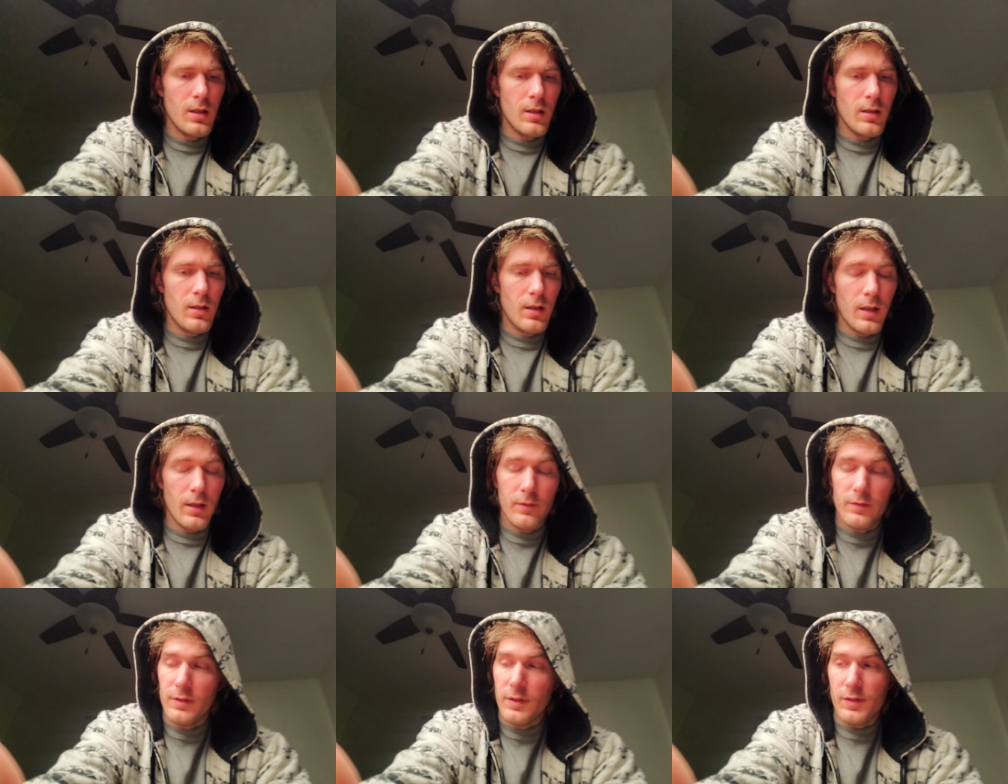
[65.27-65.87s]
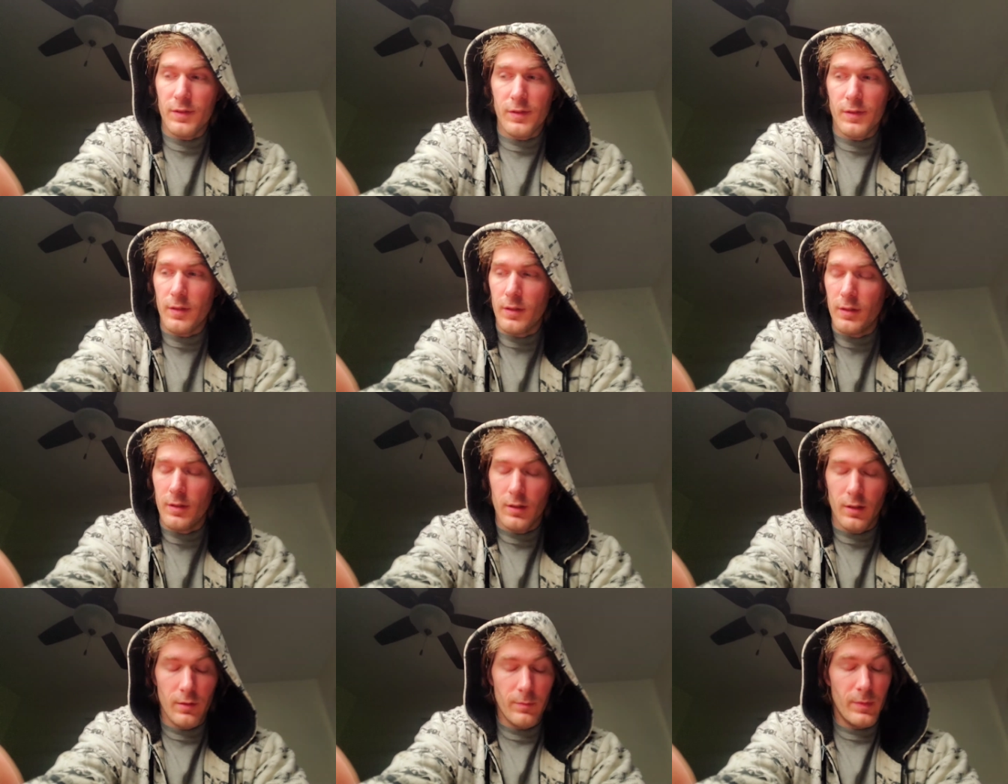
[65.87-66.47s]
I've just
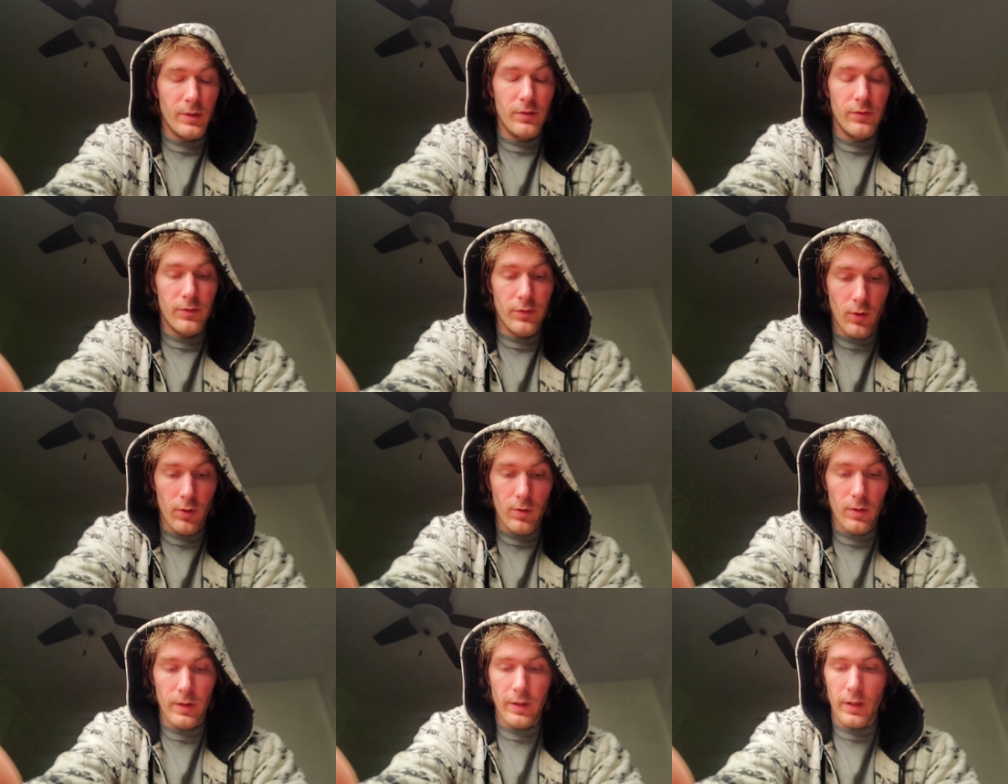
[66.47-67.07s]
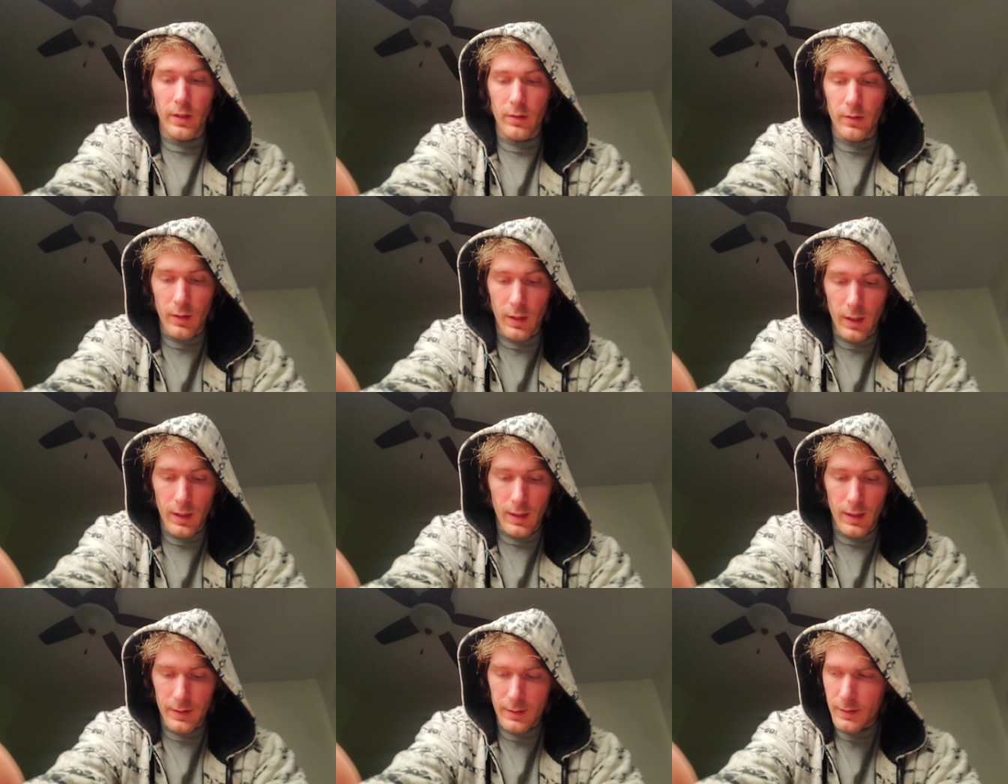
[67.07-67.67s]
I've been drawing a
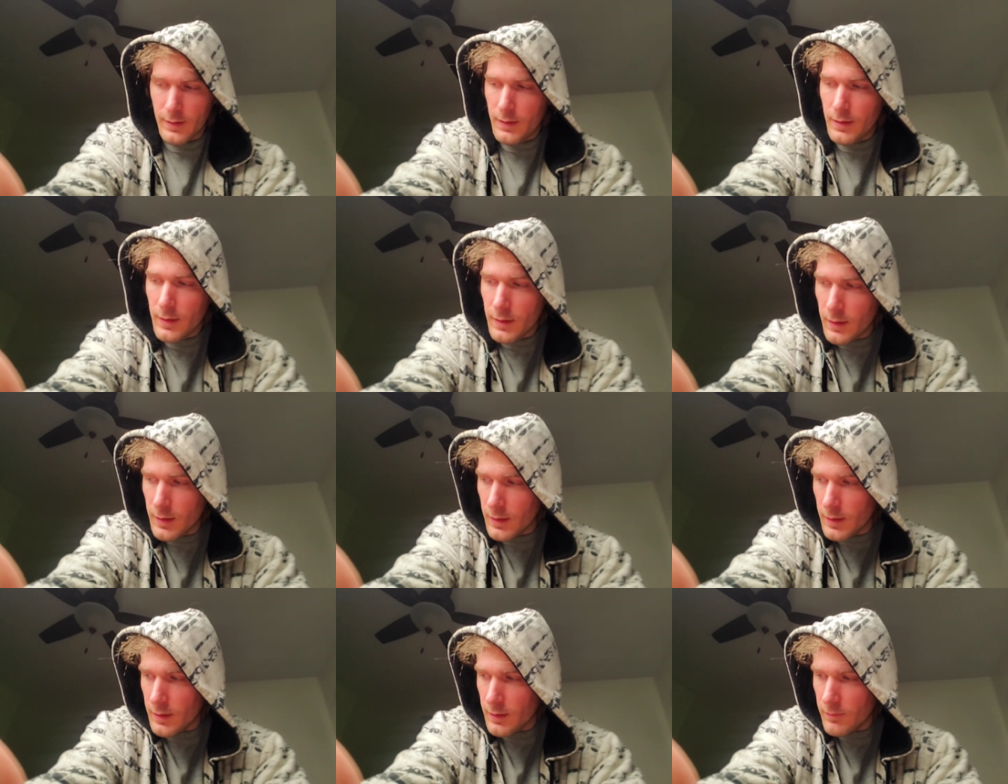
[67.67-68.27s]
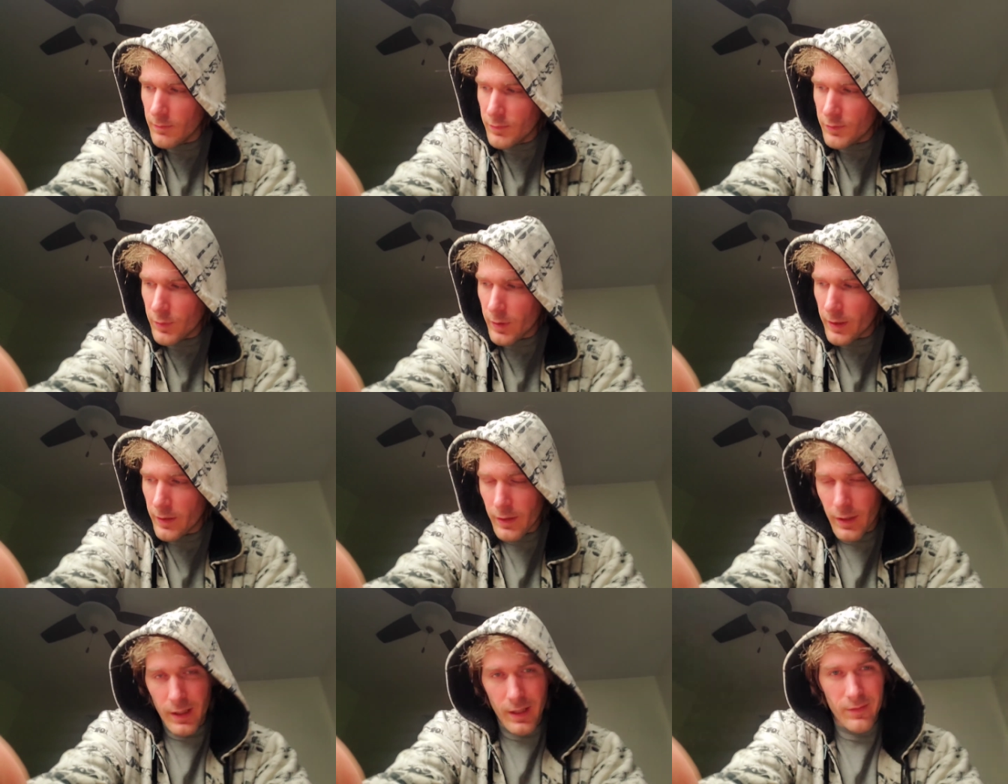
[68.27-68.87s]
lot, um, so
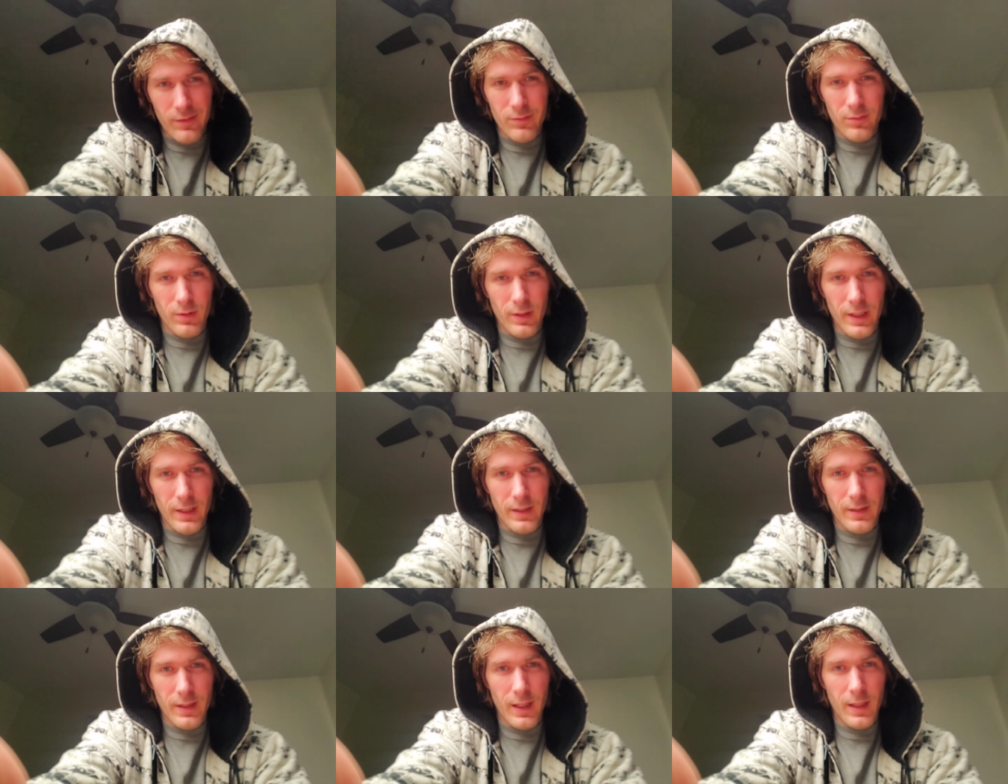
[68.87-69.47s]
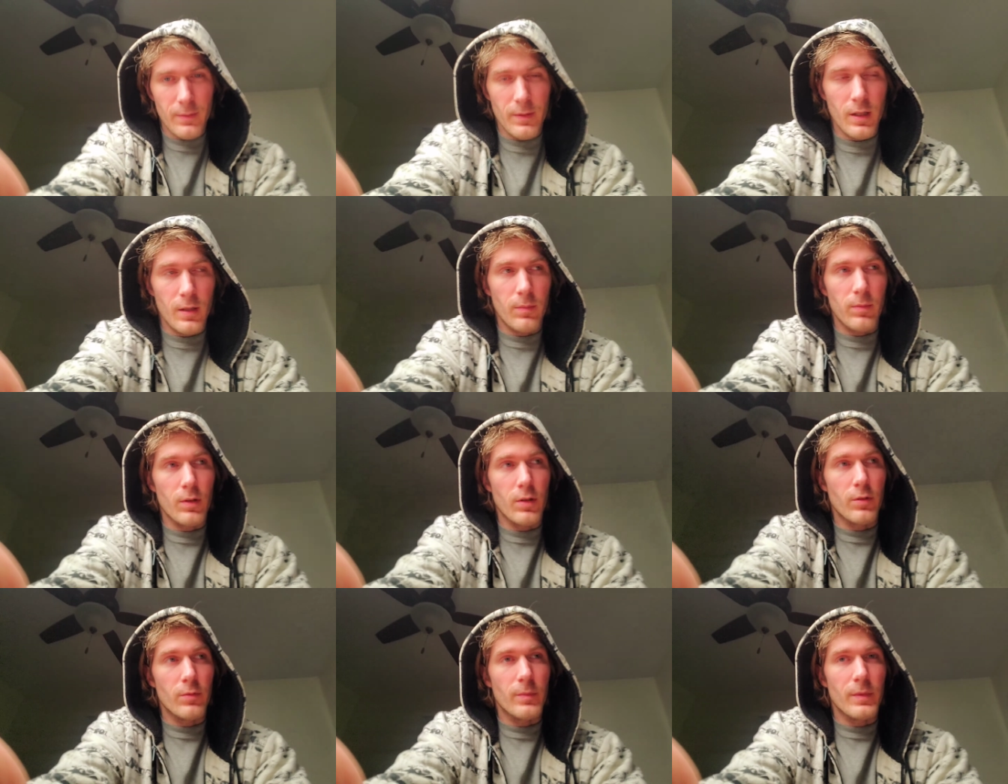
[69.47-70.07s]
I haven't really had time to
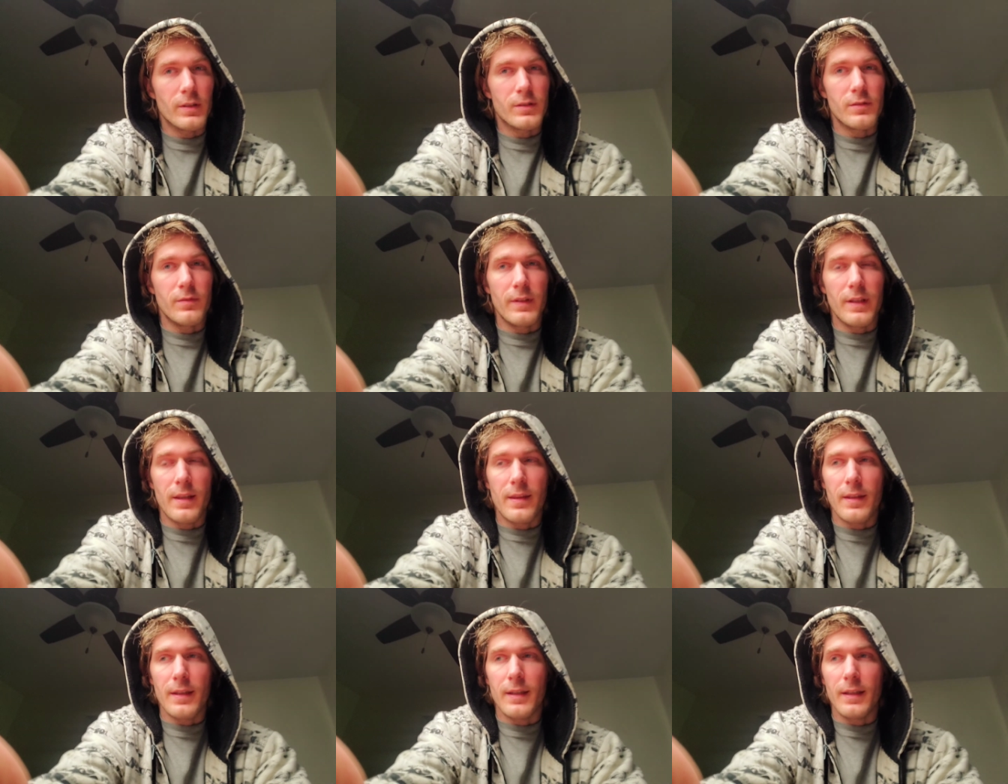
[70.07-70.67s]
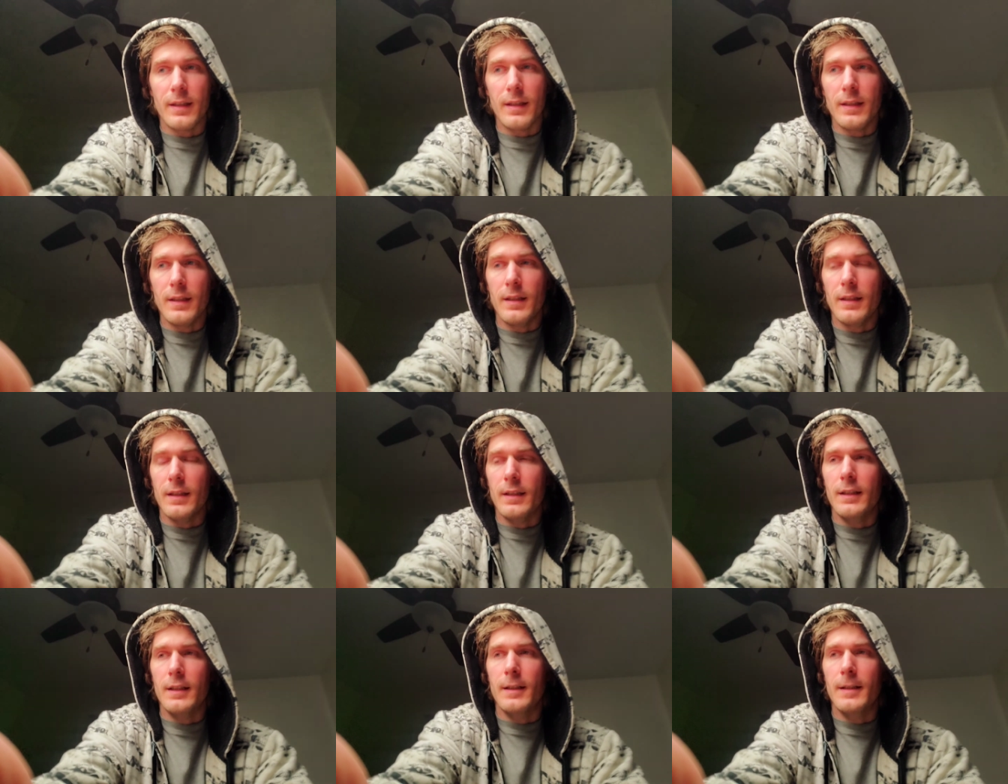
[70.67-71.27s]
upload much of anything.
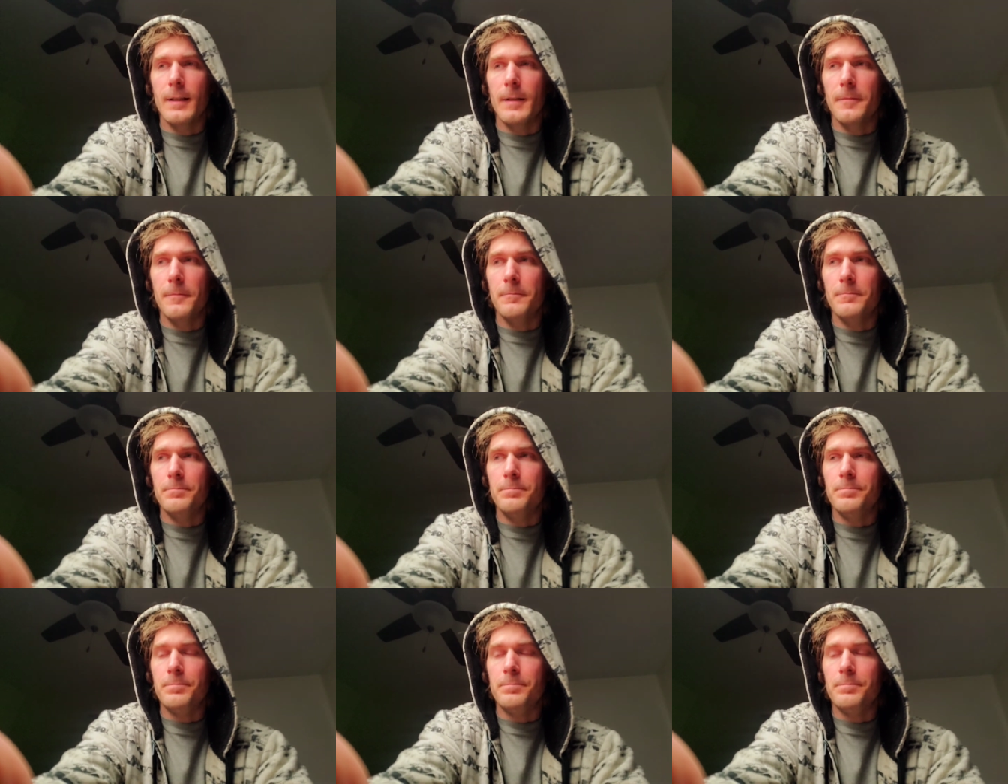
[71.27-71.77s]
Um,